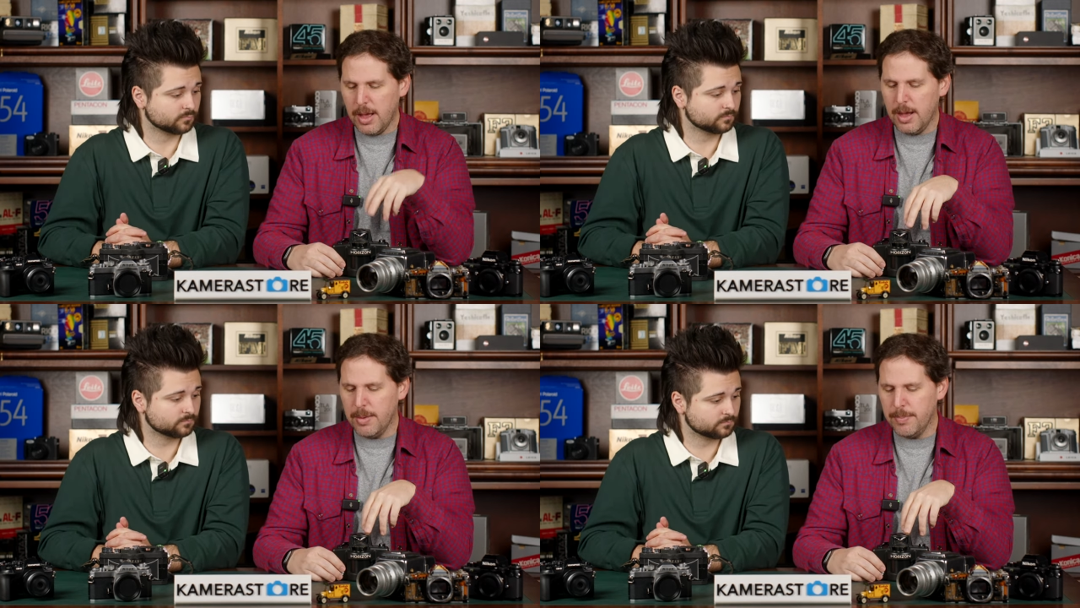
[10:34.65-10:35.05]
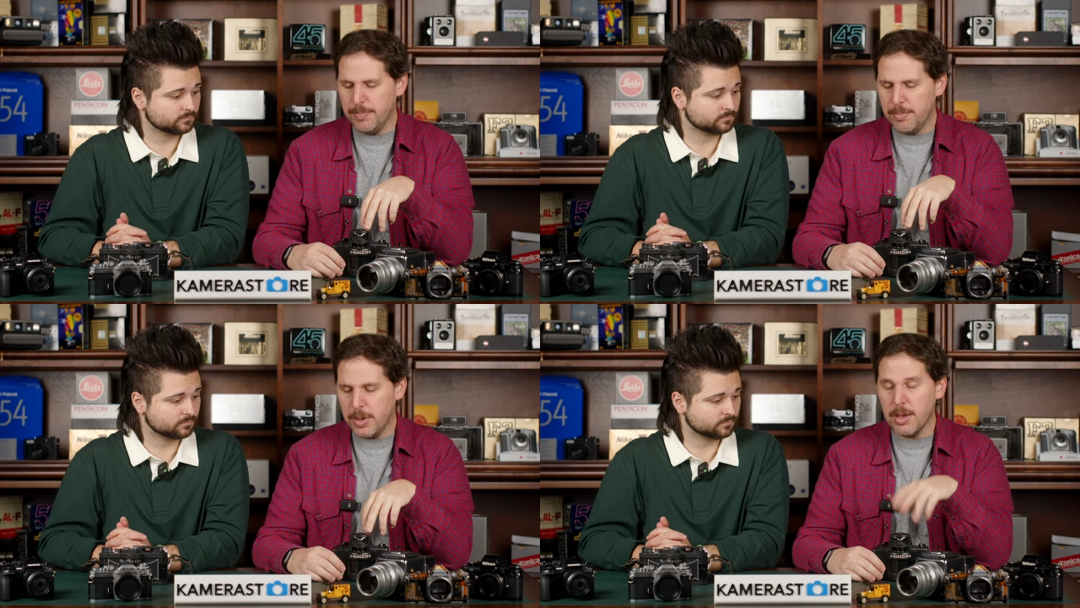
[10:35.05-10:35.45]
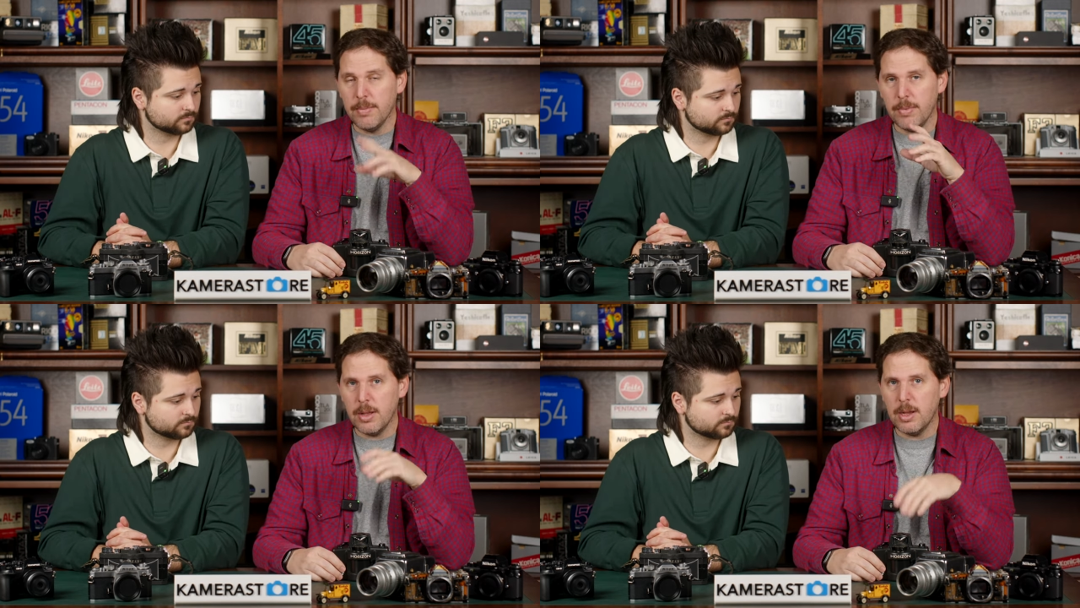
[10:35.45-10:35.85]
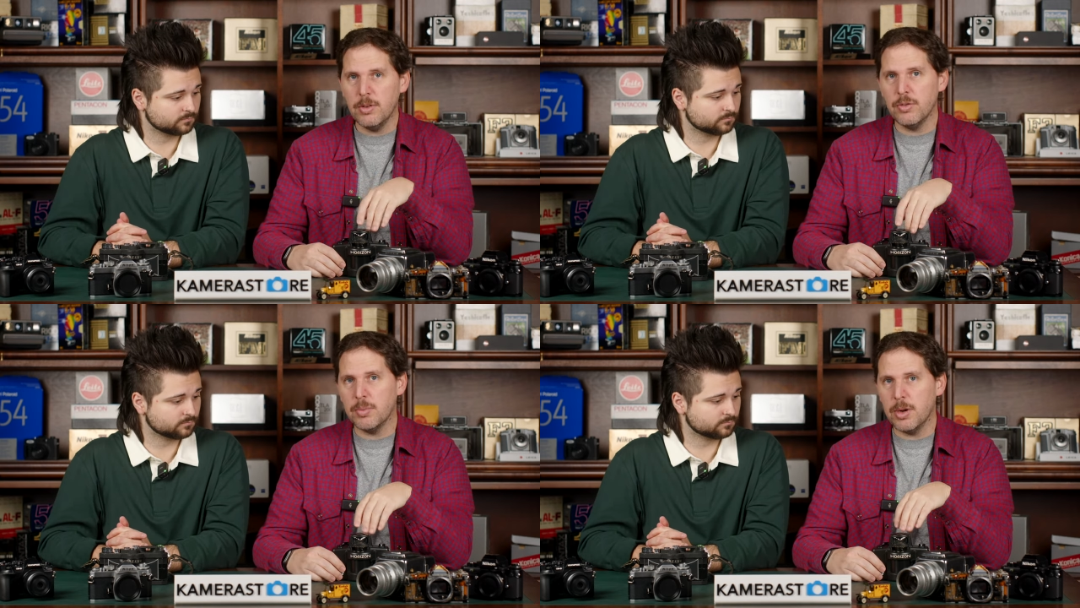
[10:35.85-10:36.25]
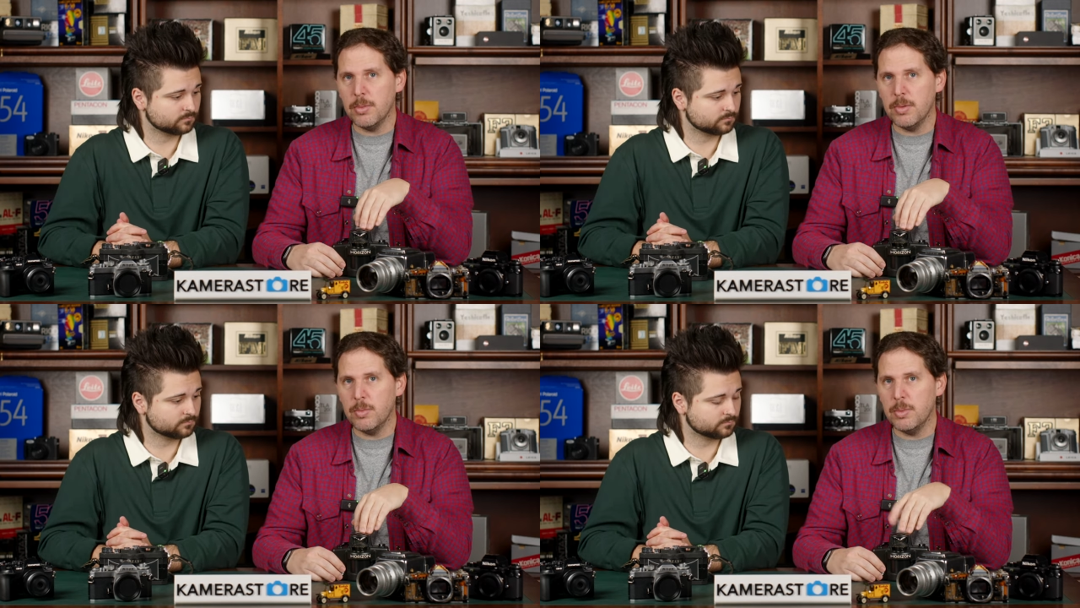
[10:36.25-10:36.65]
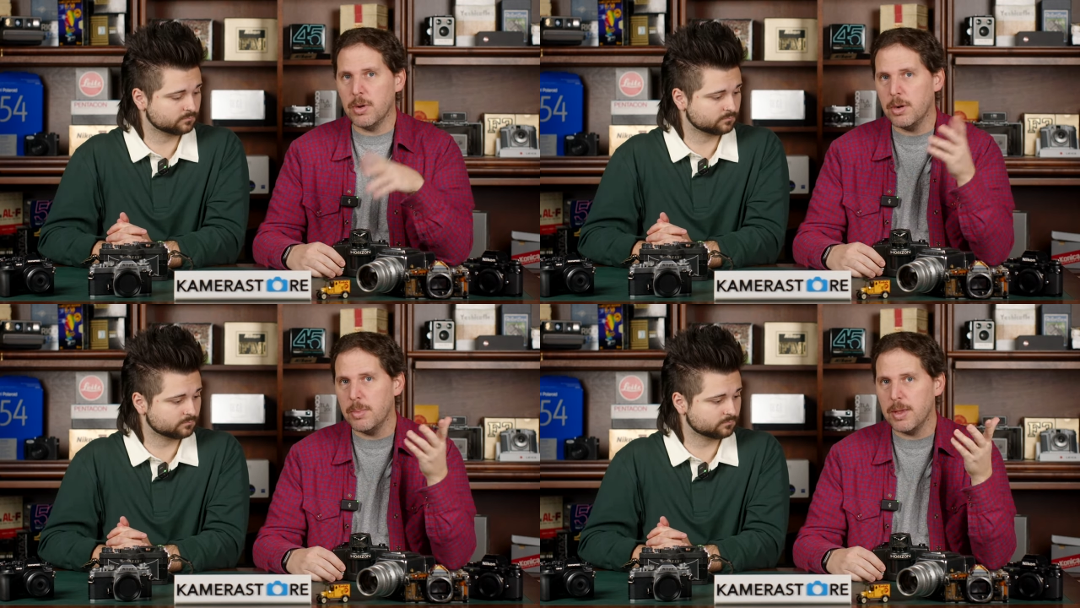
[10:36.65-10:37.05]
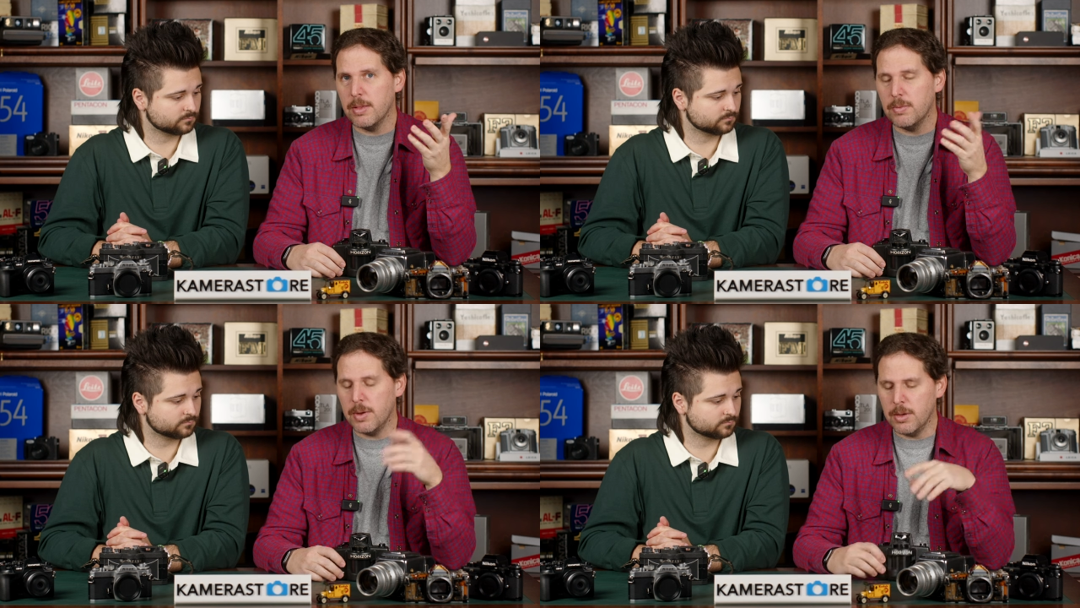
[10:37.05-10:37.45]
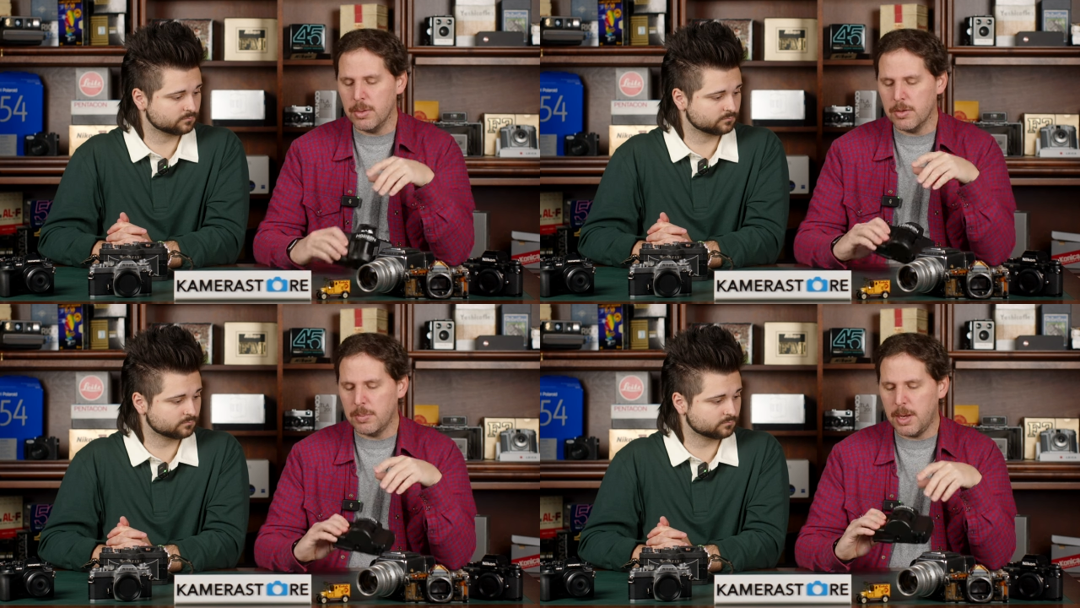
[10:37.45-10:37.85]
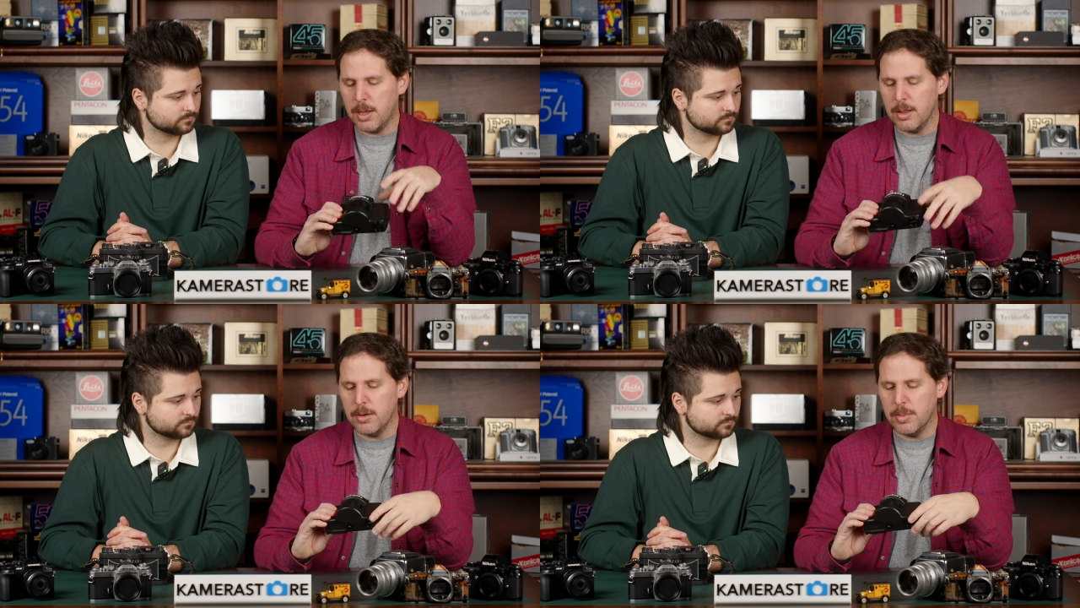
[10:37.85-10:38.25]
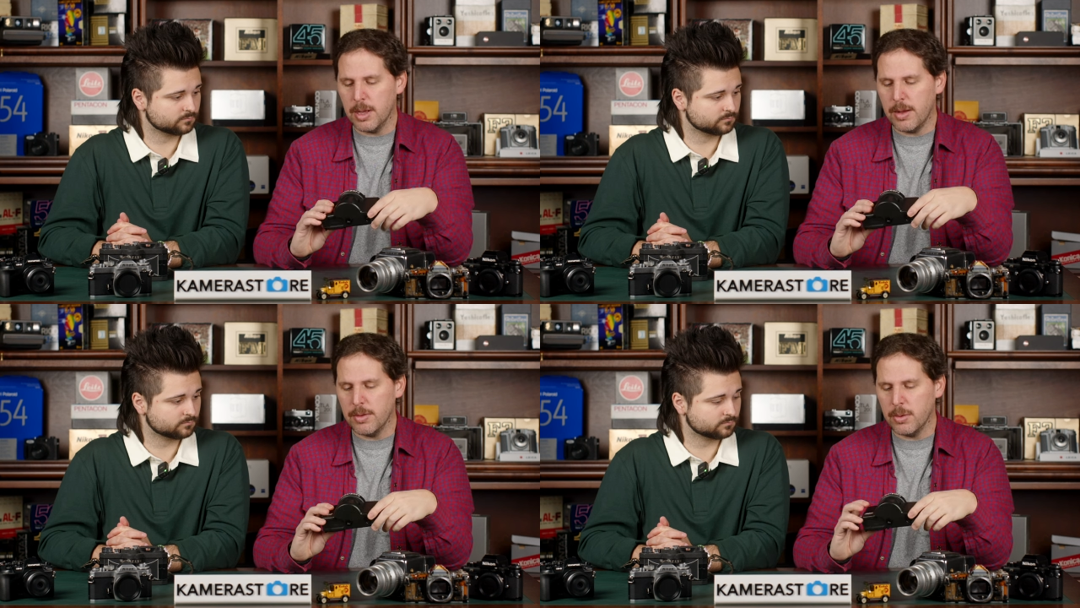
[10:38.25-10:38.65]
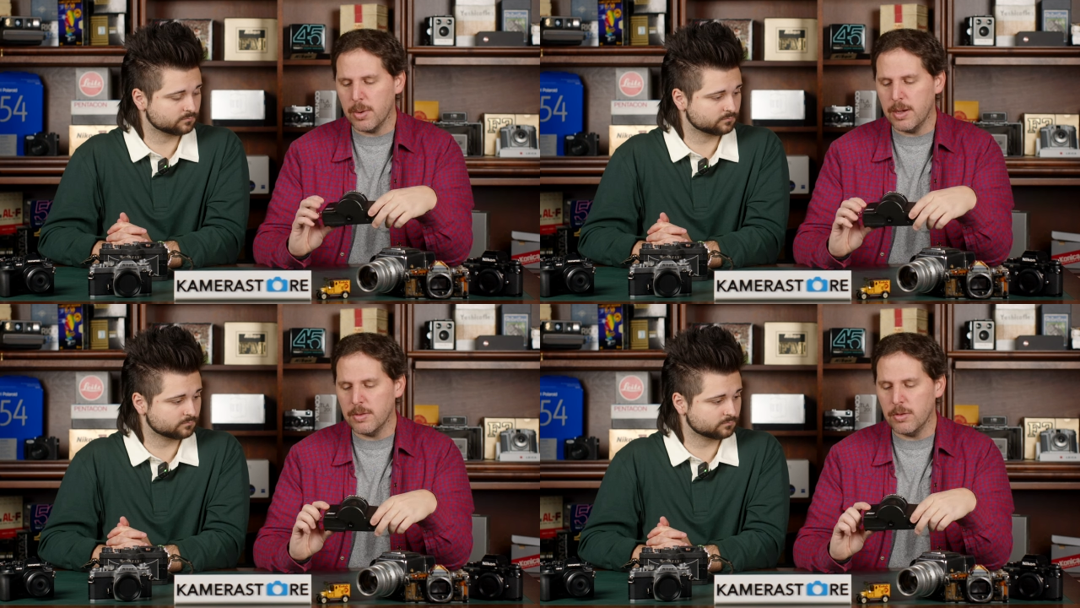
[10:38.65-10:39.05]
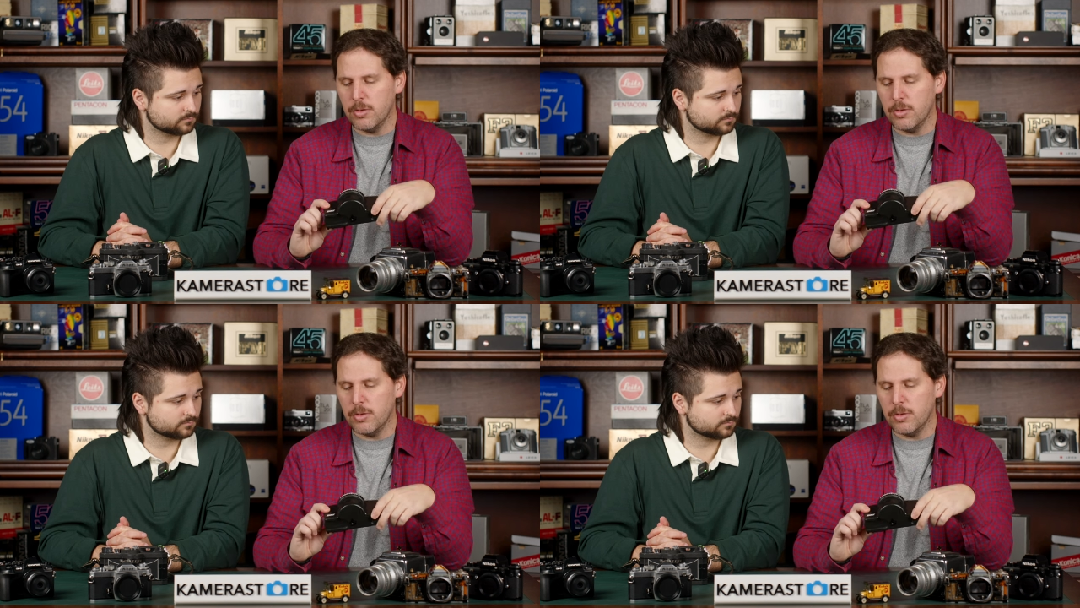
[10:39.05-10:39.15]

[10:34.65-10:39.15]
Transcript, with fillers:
Speaker 1: Um, but yeah, I just wanted to, we wanted to make this video explaining a little bit how the Horizon